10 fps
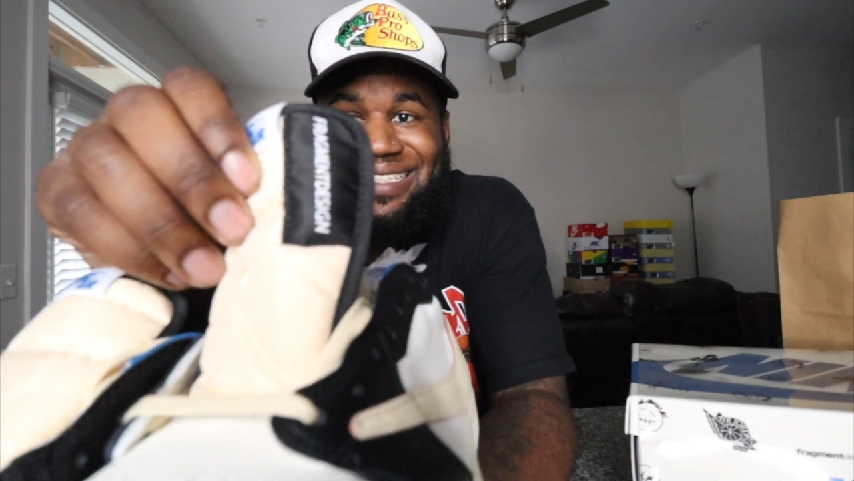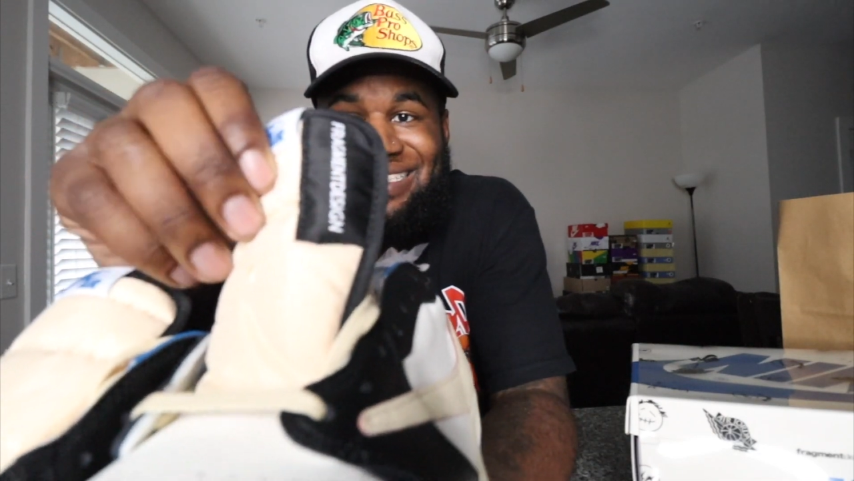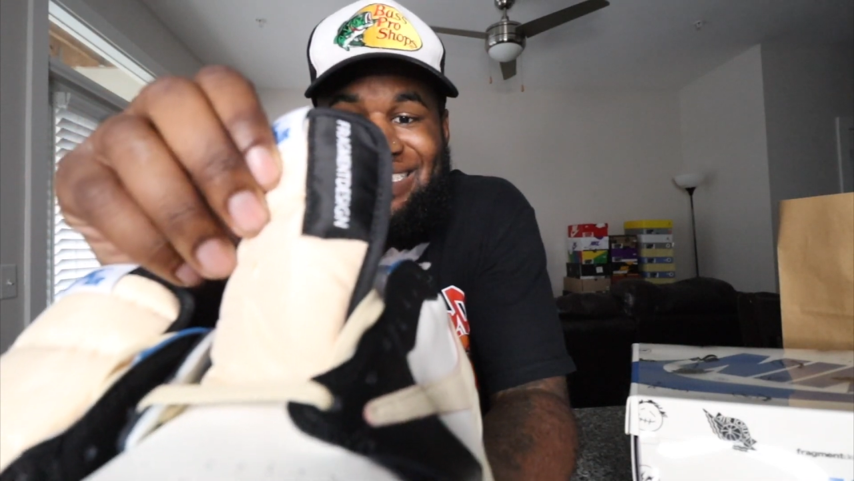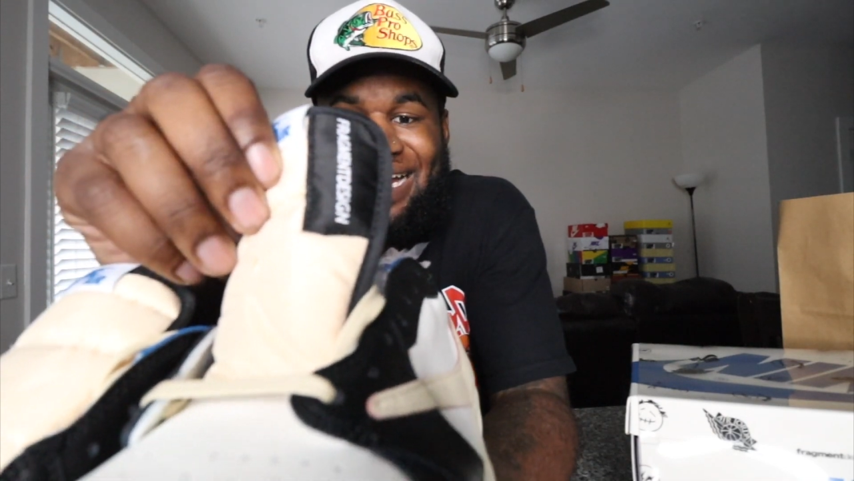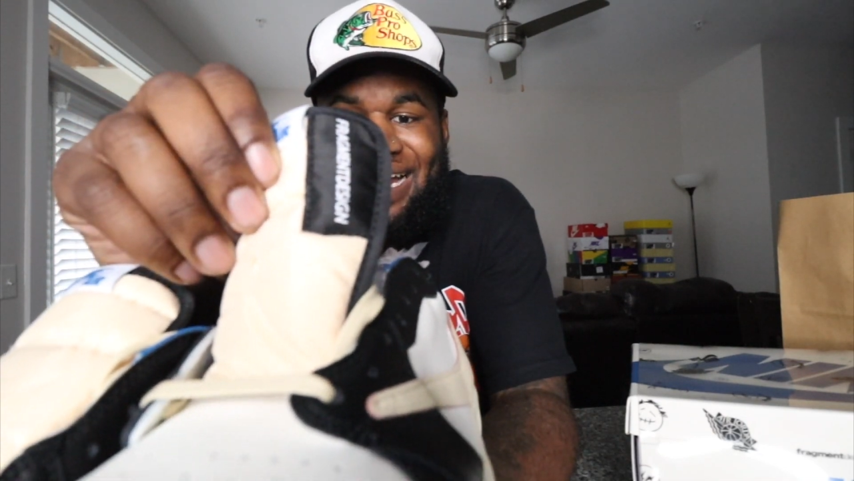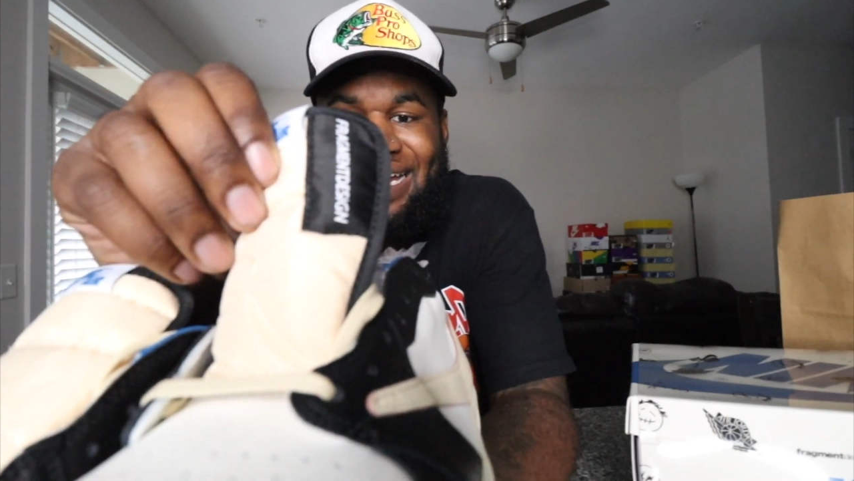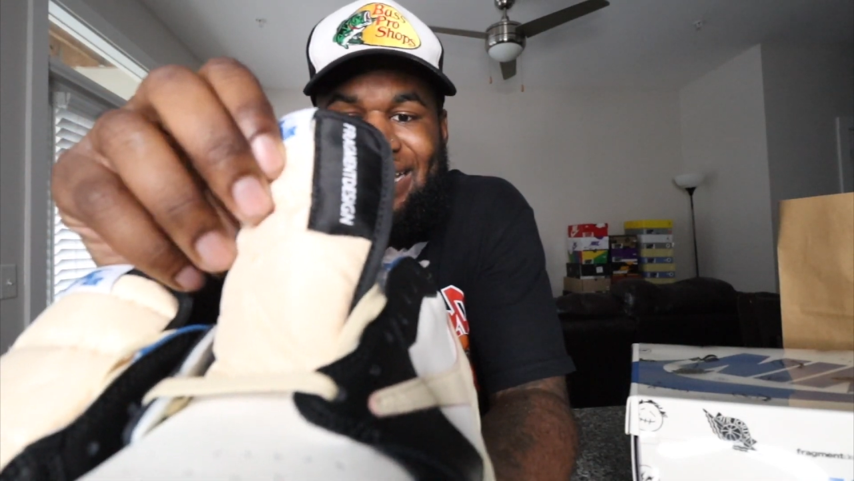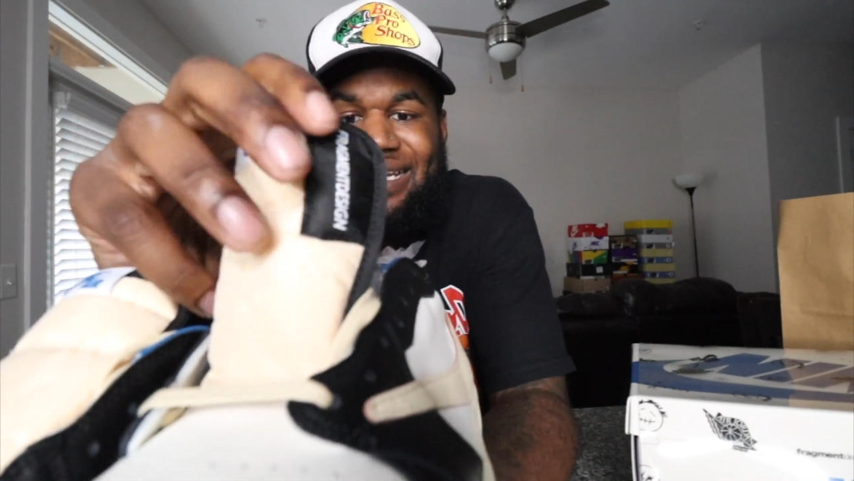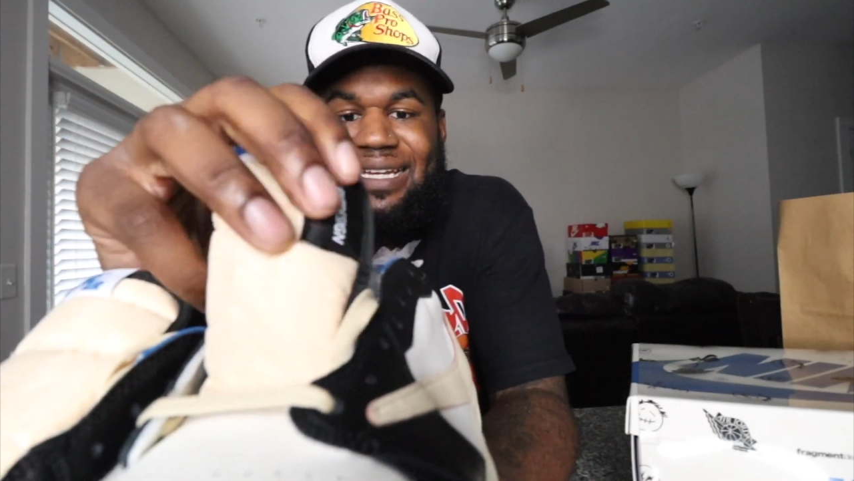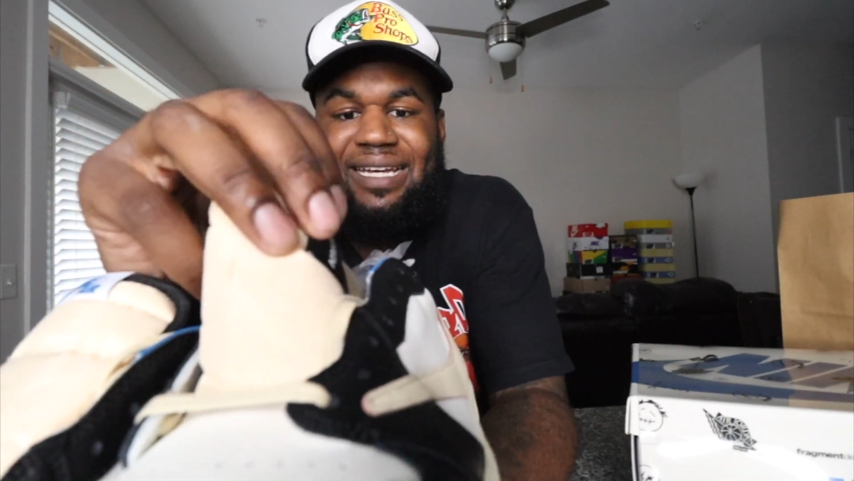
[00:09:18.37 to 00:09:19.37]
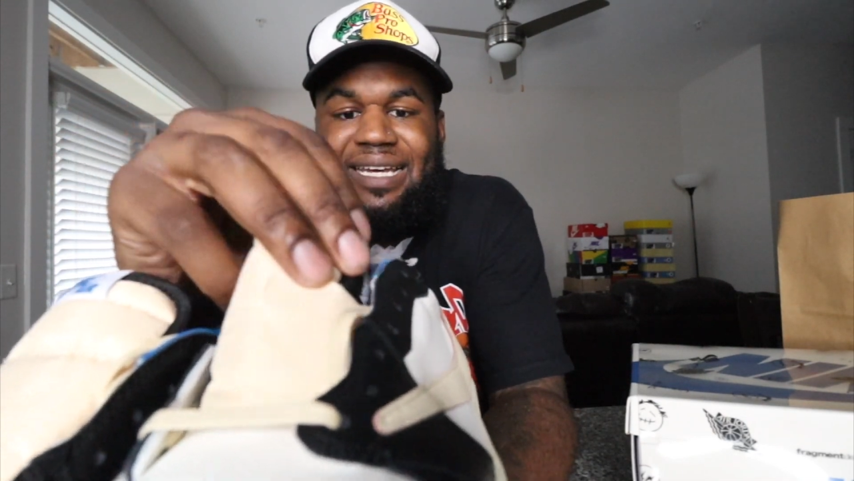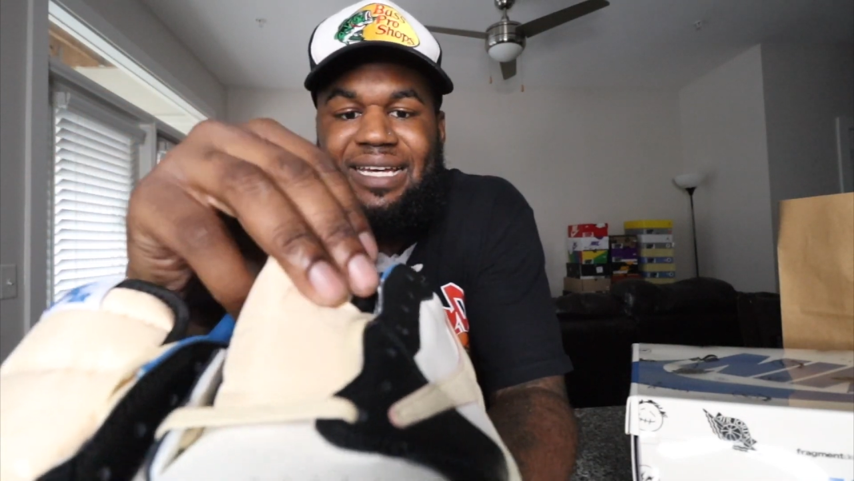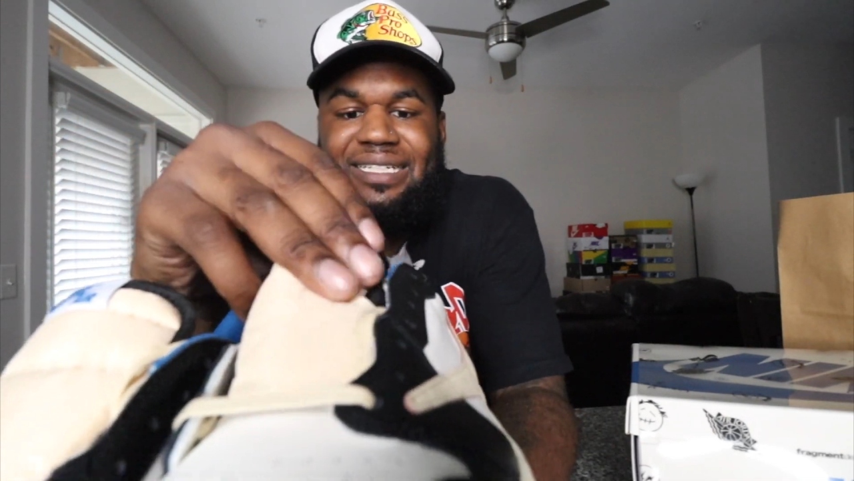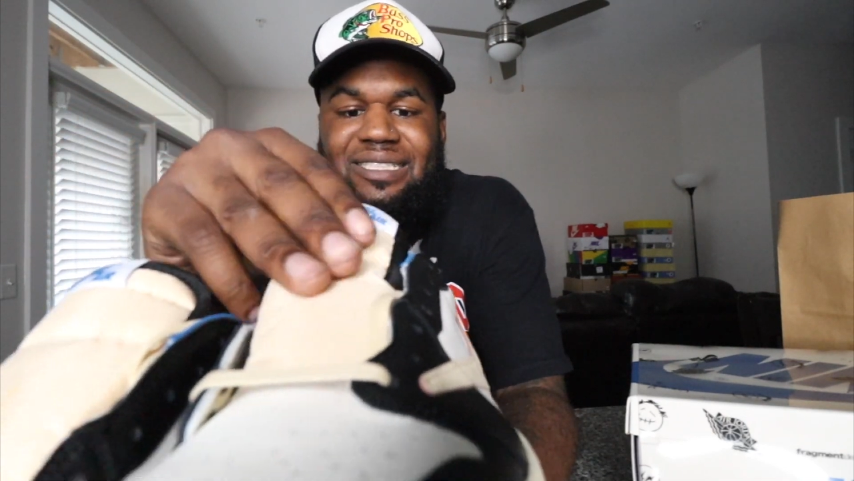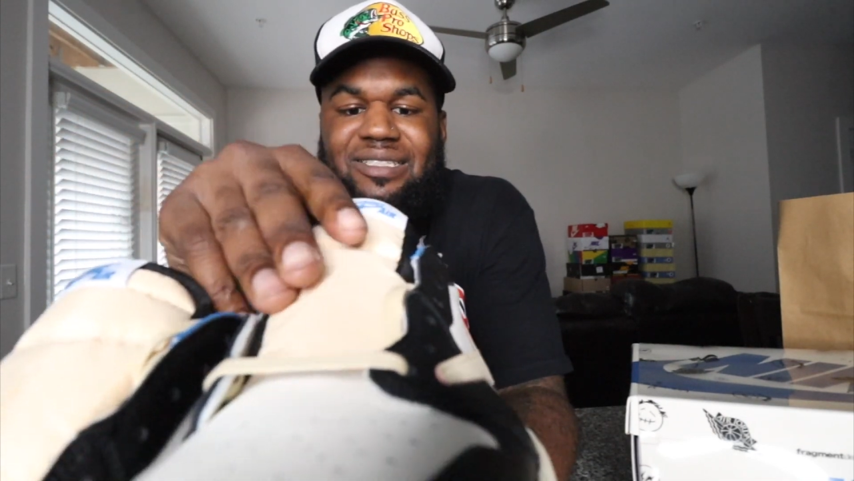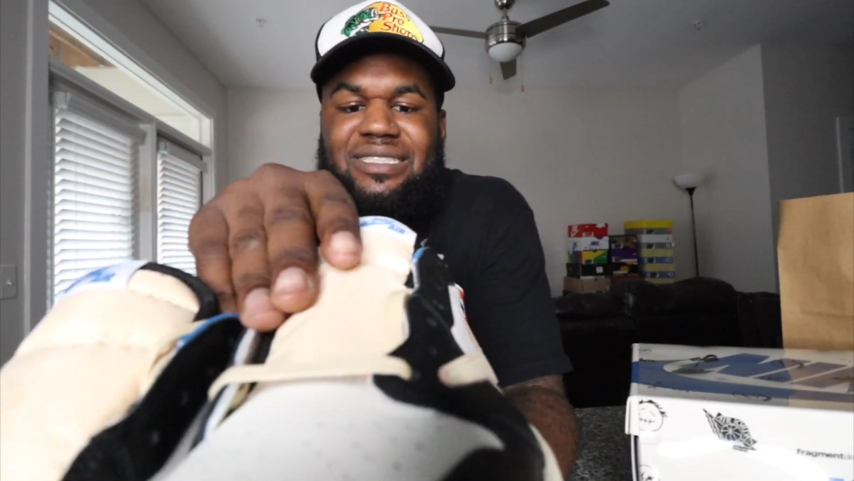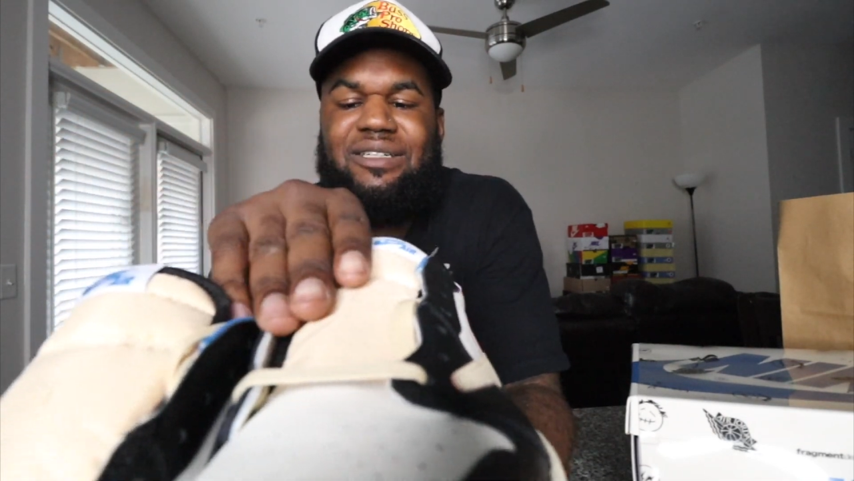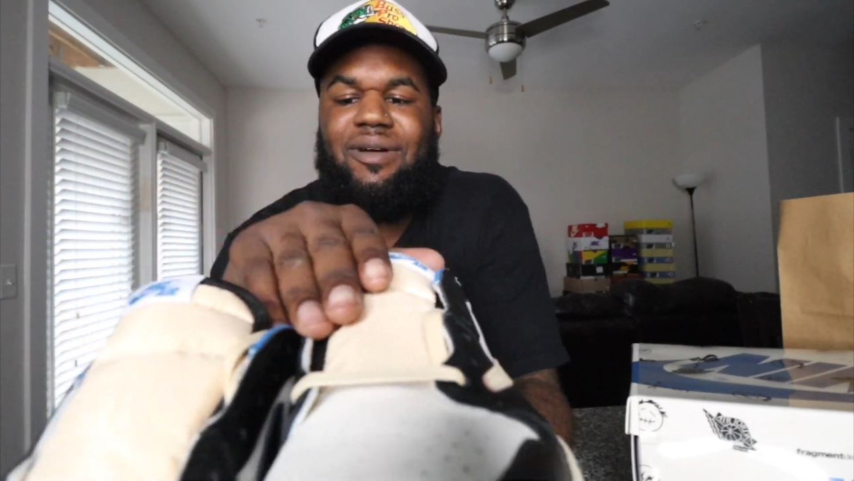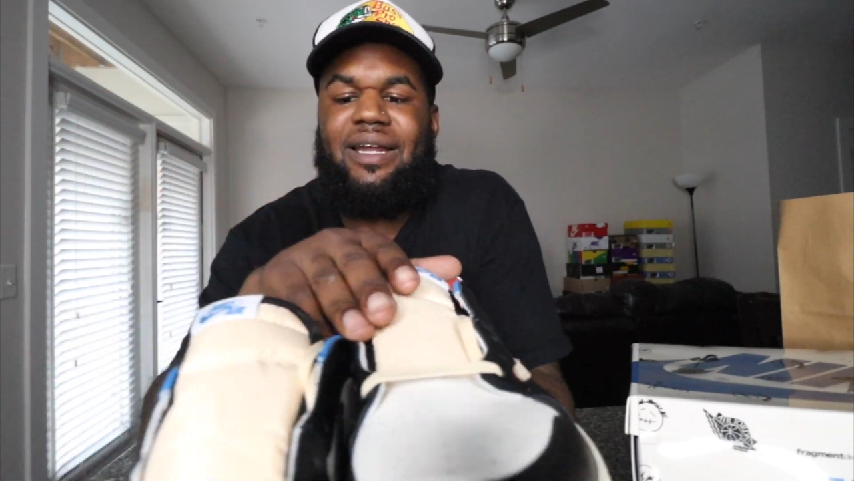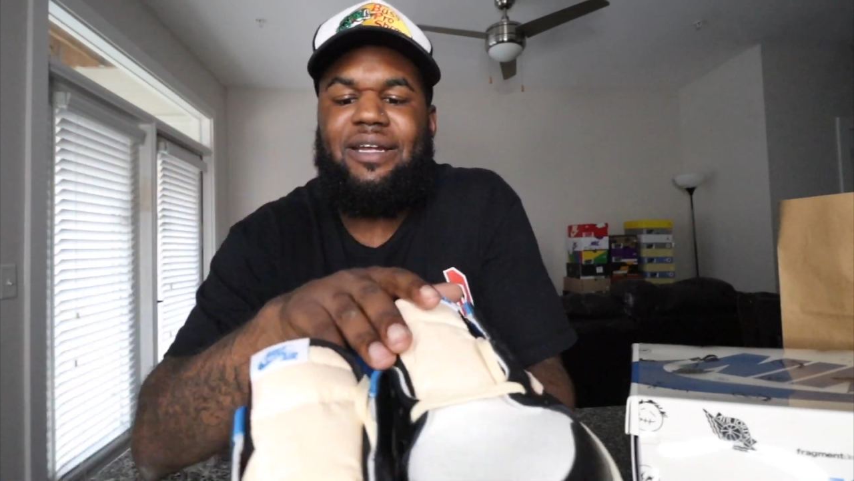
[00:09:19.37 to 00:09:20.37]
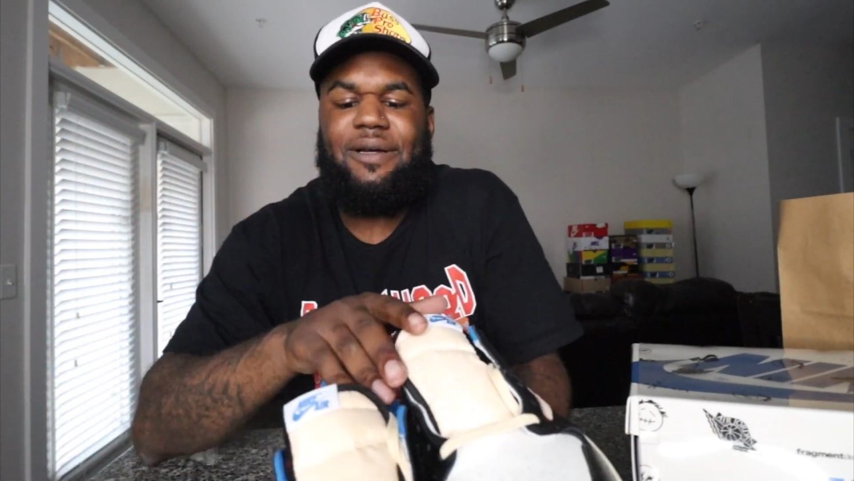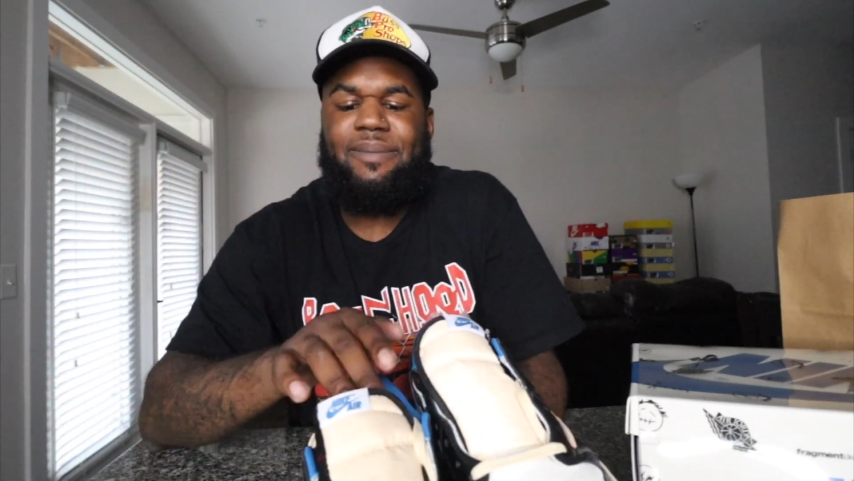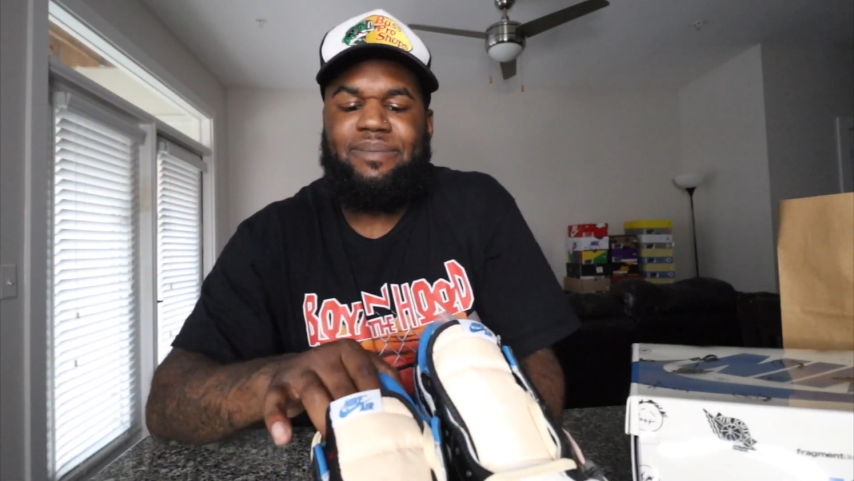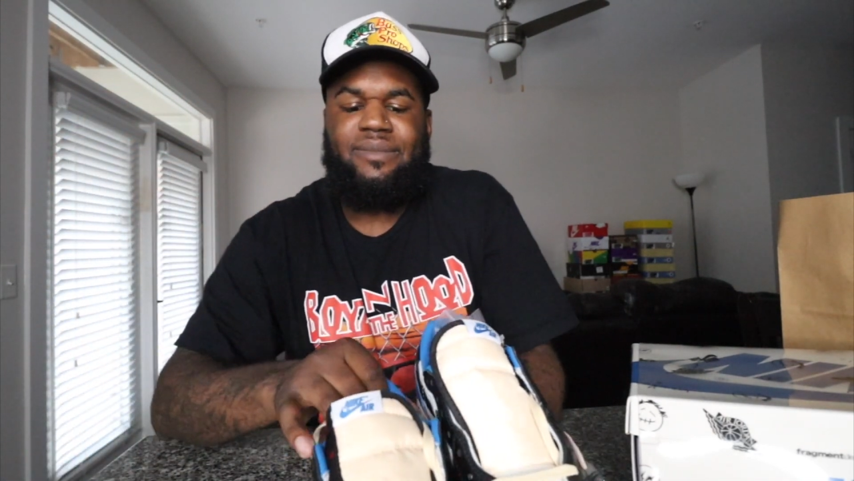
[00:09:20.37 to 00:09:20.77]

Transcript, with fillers: Design, as y'all see right there.